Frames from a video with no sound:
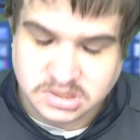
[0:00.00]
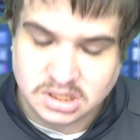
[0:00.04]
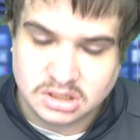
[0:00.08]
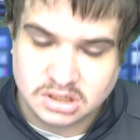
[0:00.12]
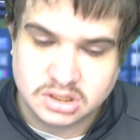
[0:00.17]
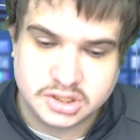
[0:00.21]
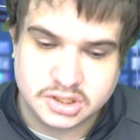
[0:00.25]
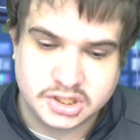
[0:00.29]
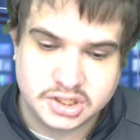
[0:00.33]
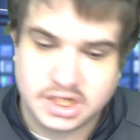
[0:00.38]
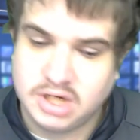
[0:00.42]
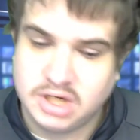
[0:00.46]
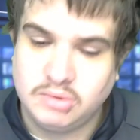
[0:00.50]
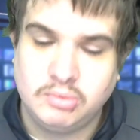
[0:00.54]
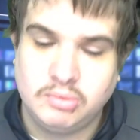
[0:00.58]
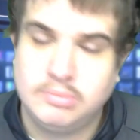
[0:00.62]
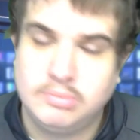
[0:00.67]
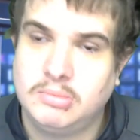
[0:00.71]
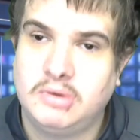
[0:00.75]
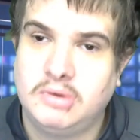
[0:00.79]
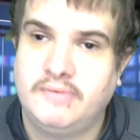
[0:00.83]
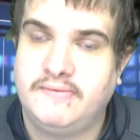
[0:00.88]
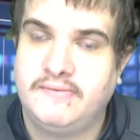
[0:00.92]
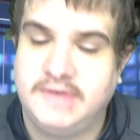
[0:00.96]
sharing
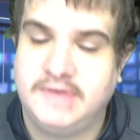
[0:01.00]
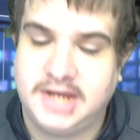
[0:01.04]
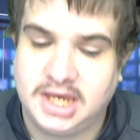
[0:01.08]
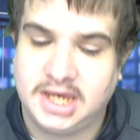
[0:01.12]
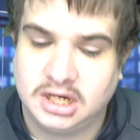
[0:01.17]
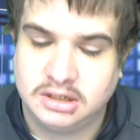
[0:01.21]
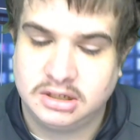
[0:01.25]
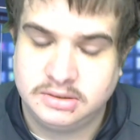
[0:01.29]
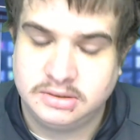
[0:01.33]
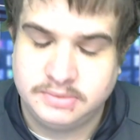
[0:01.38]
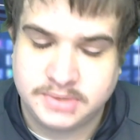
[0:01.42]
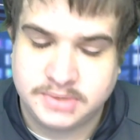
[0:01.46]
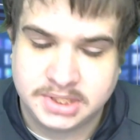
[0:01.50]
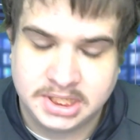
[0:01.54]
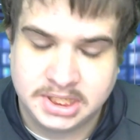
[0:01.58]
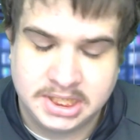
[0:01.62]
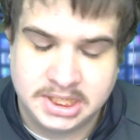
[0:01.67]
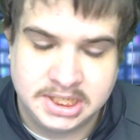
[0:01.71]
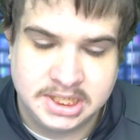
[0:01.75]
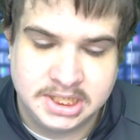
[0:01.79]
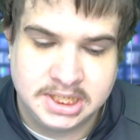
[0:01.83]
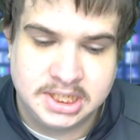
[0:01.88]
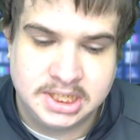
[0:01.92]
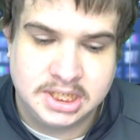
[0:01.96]
my videos.
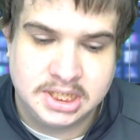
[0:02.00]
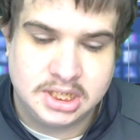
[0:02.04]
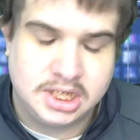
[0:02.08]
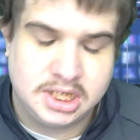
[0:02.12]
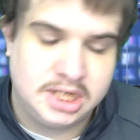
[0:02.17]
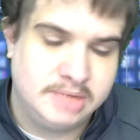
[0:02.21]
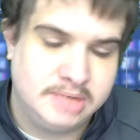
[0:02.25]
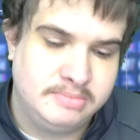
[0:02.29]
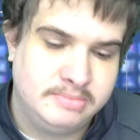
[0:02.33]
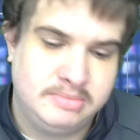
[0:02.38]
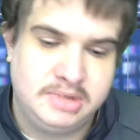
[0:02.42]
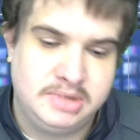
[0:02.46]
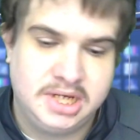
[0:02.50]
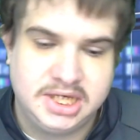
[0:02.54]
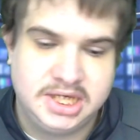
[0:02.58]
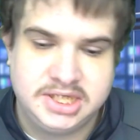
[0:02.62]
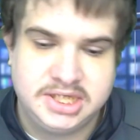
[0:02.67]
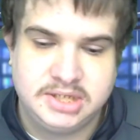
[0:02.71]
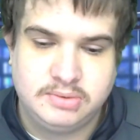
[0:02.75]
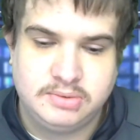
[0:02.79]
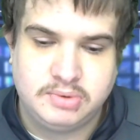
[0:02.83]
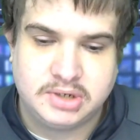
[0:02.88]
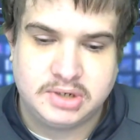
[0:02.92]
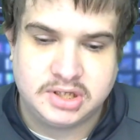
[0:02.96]
Let's
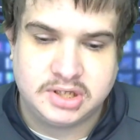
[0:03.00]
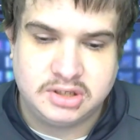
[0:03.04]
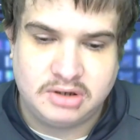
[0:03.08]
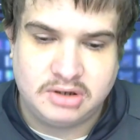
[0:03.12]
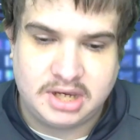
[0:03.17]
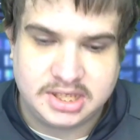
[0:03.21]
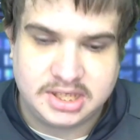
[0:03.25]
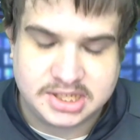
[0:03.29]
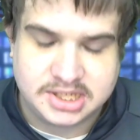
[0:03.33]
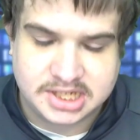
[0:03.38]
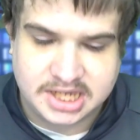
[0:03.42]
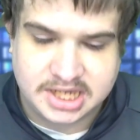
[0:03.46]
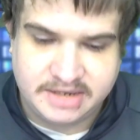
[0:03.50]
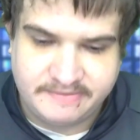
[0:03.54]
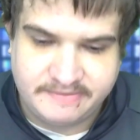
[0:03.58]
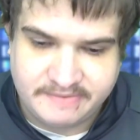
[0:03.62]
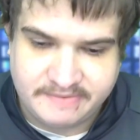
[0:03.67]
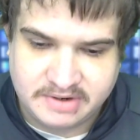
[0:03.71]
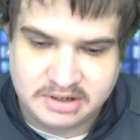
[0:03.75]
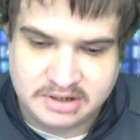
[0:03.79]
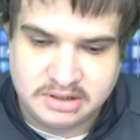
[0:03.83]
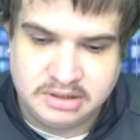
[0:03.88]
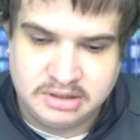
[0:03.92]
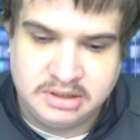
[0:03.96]
see if we can do that
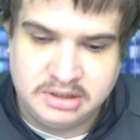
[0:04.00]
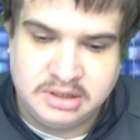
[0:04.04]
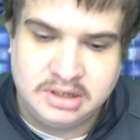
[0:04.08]
together.